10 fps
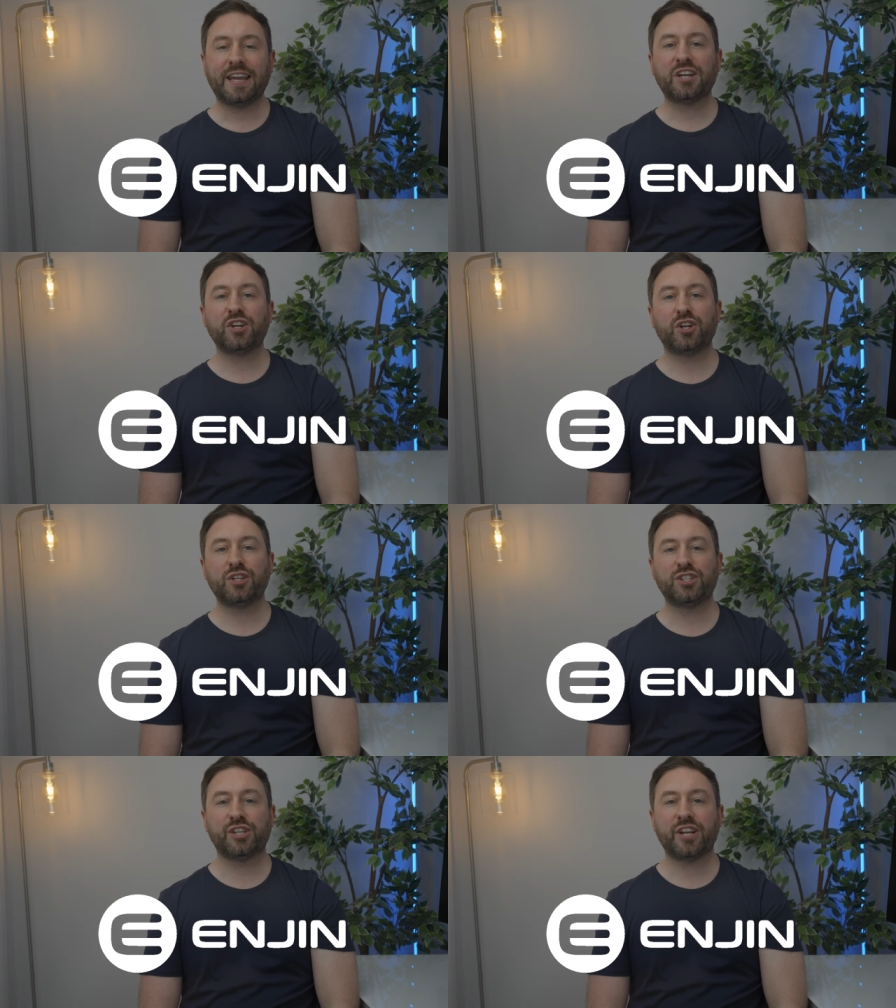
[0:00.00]
In
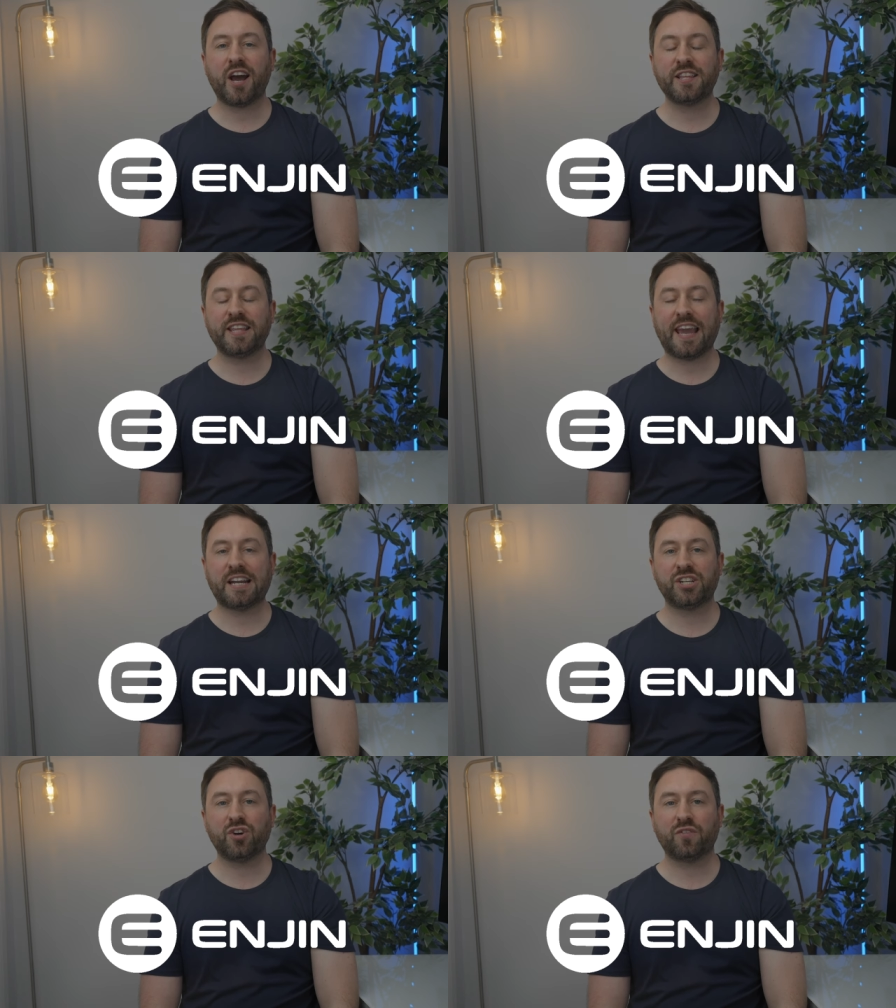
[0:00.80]
conclusion, I think
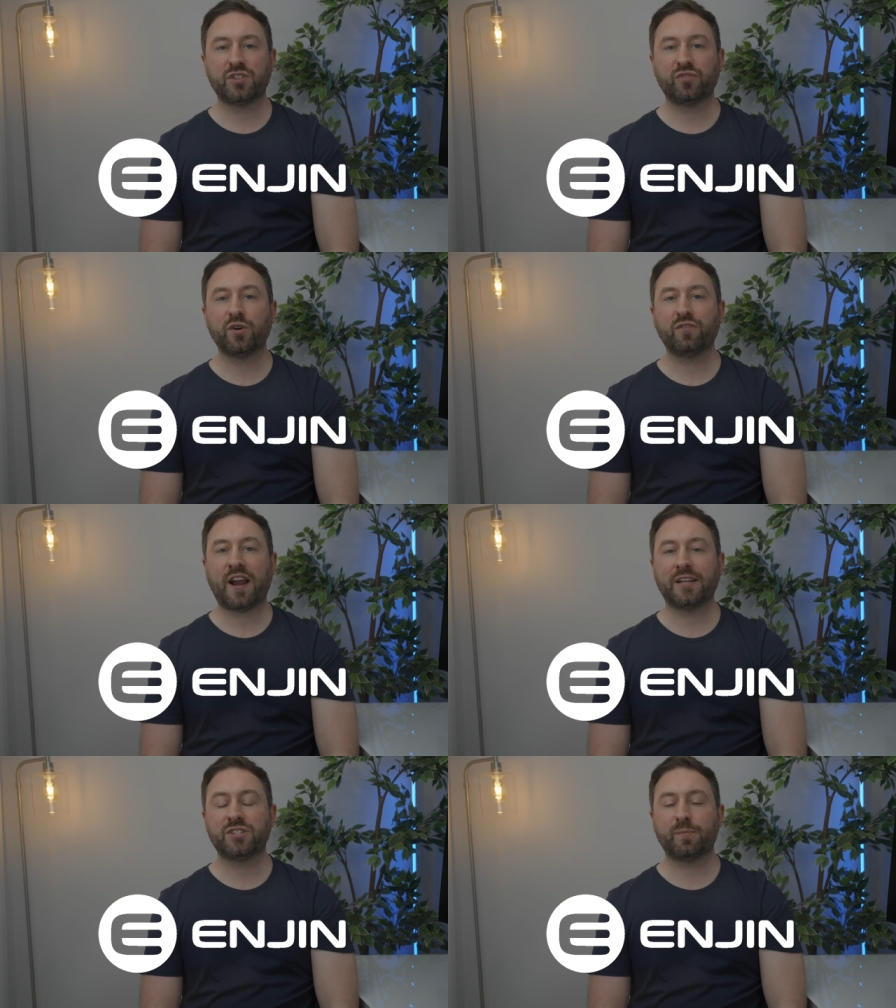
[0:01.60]
Enjin offers real
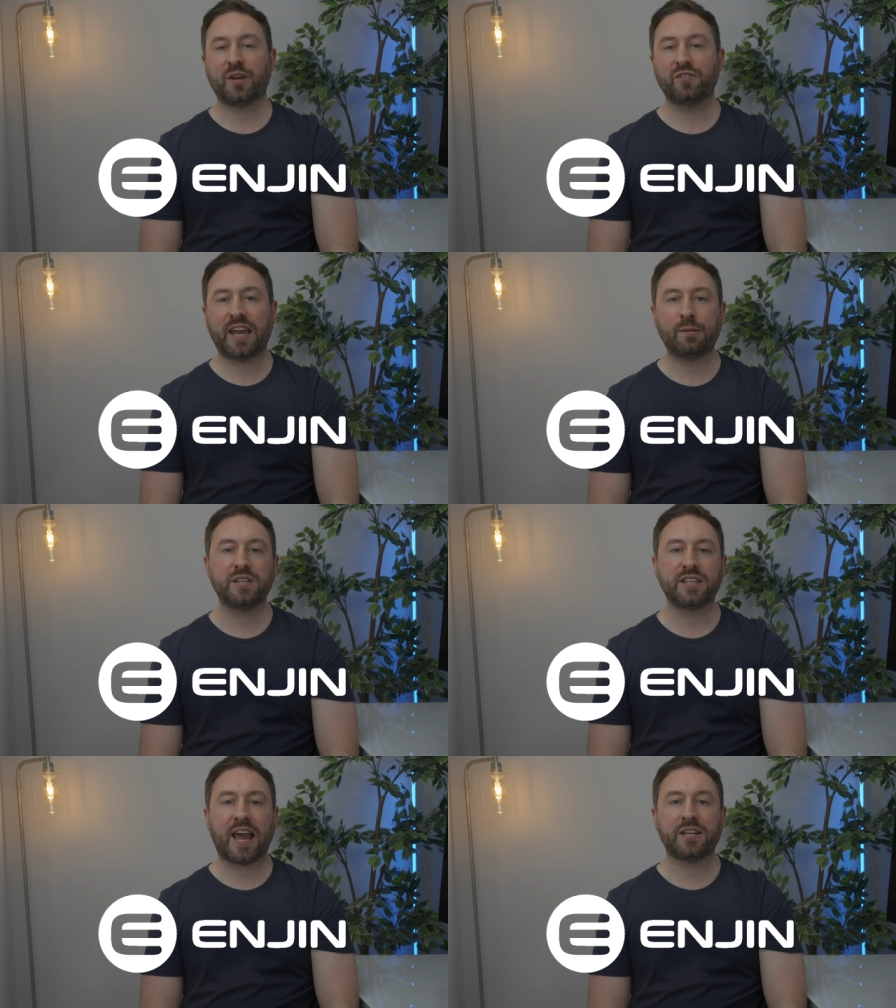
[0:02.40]
value to both
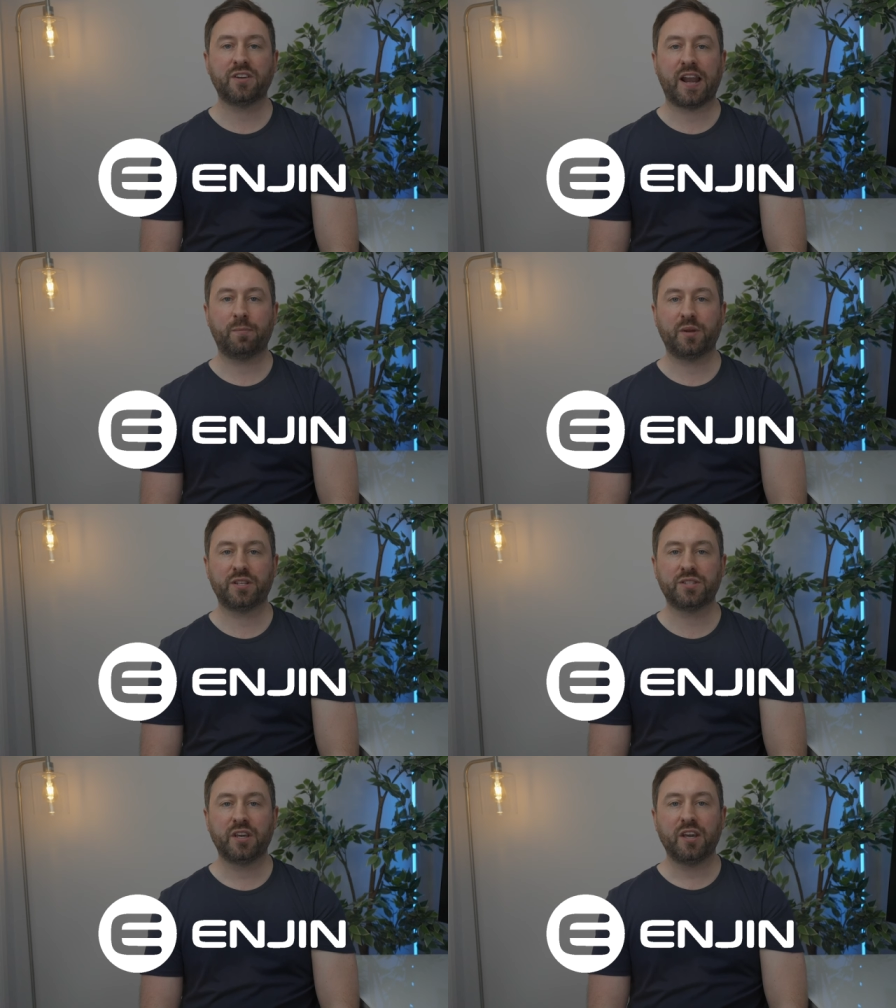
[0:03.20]
gamers and
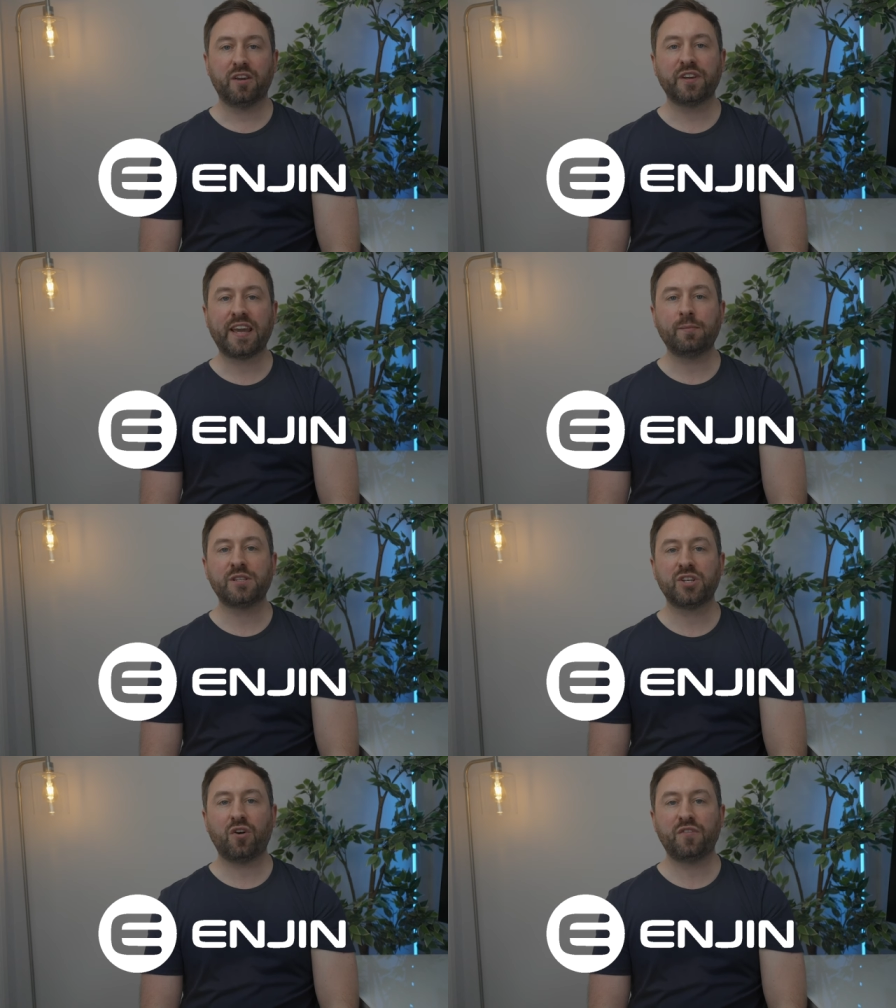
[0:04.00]
developers. For
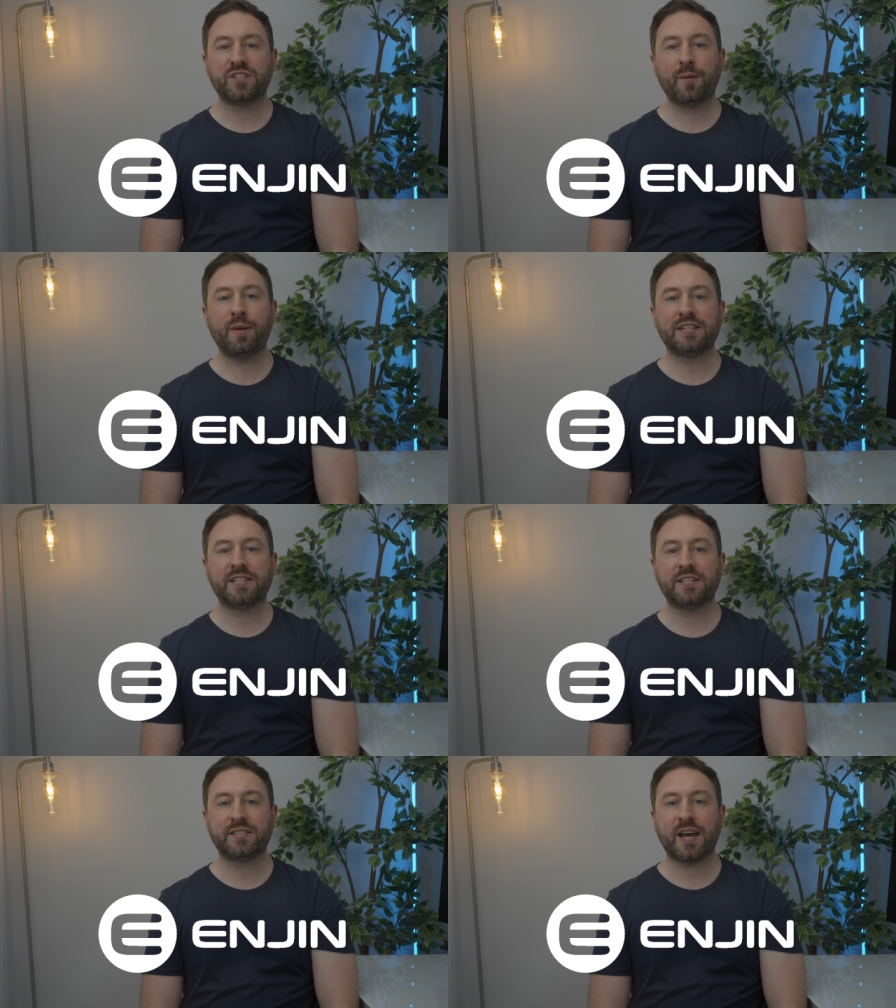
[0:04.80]
gamers, it offers the ability
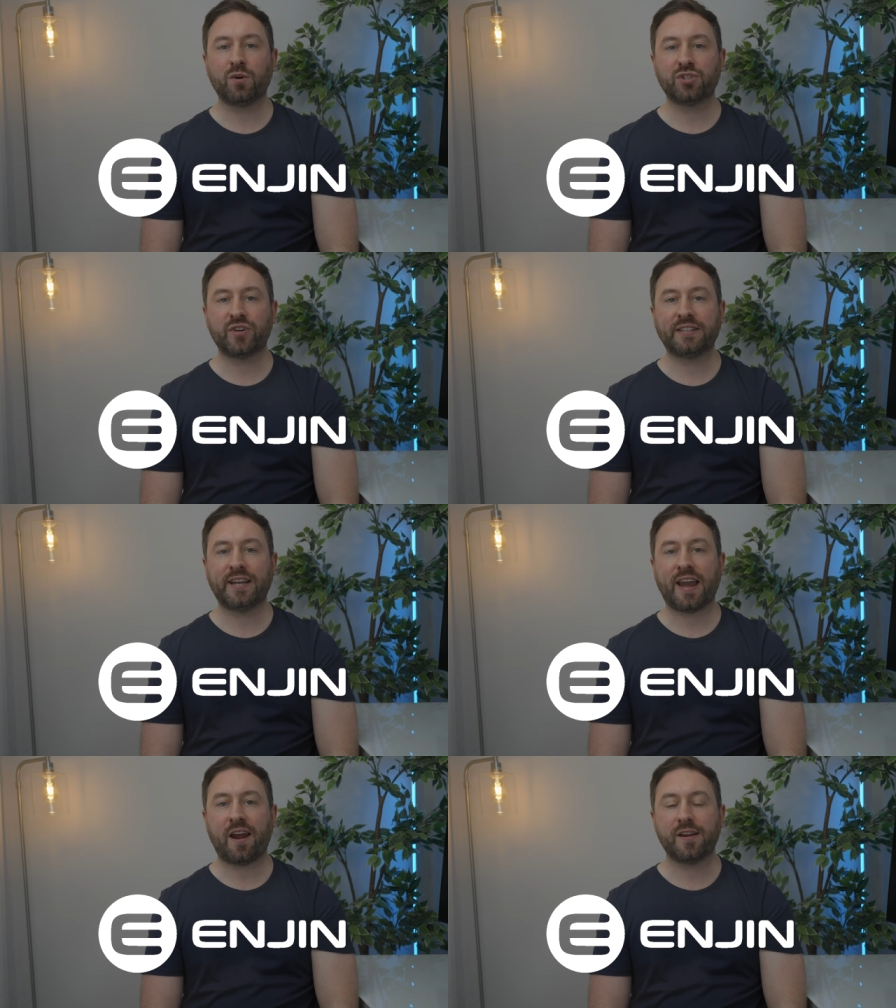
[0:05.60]
to sell or trade
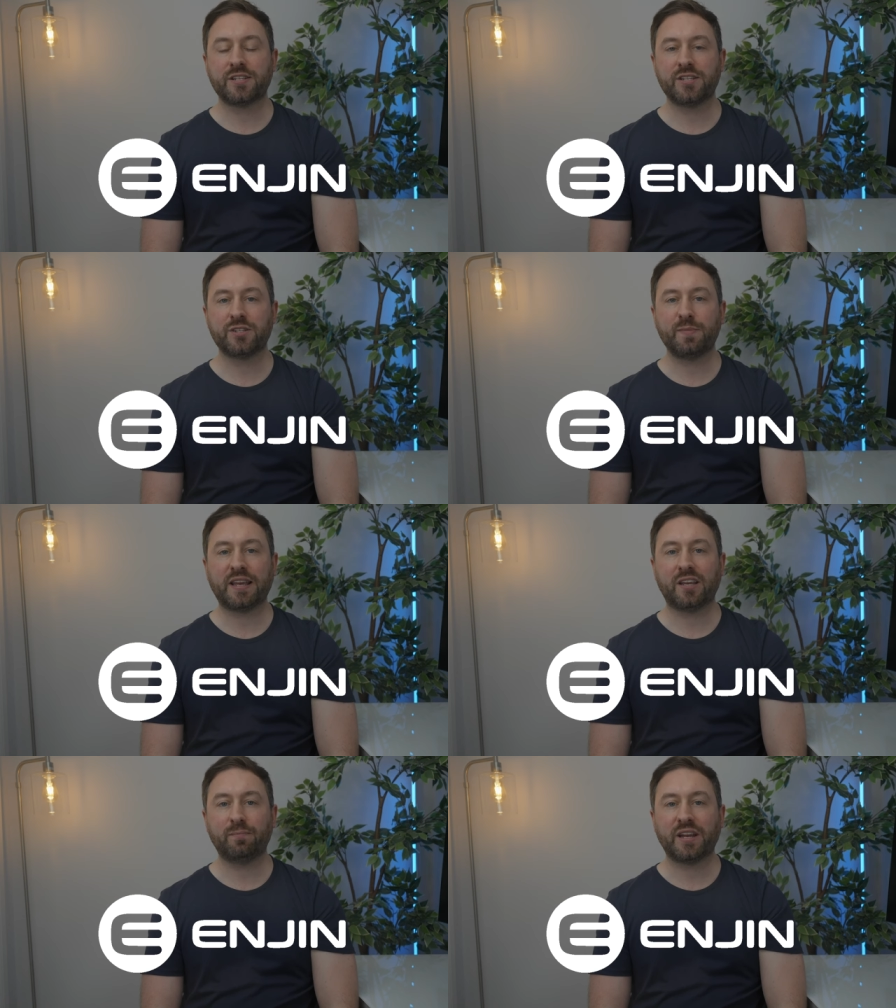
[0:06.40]
their characters,
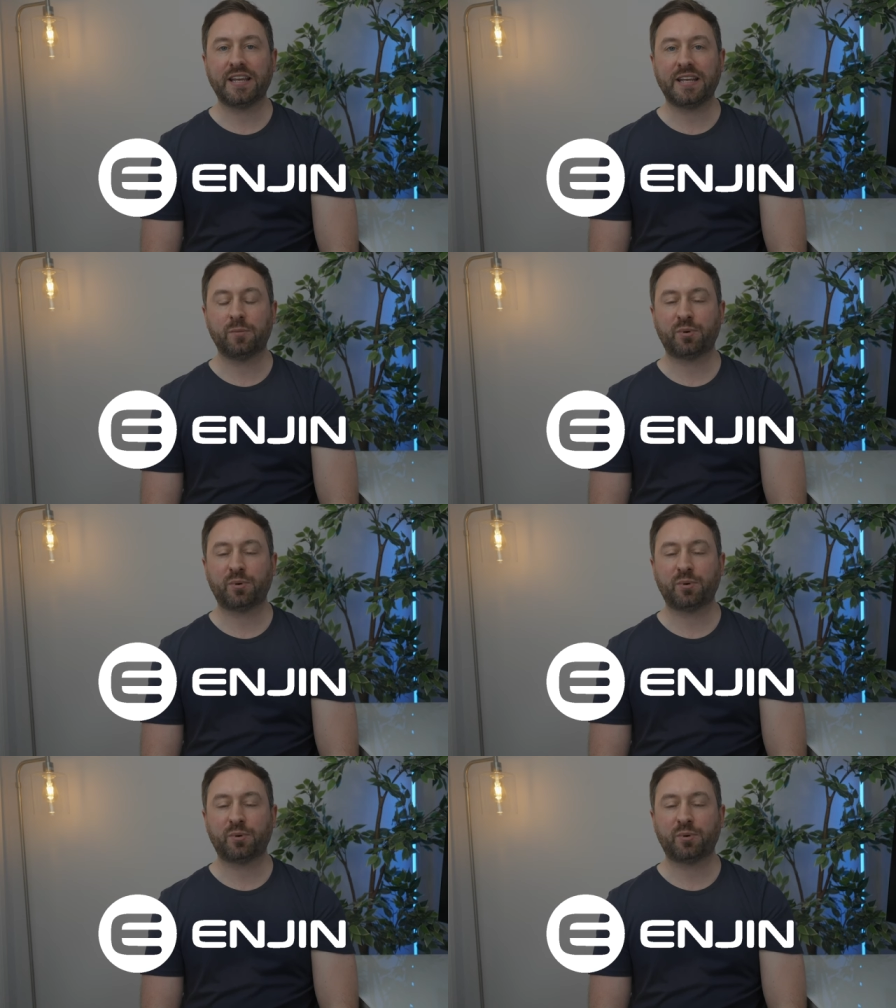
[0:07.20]
making money in the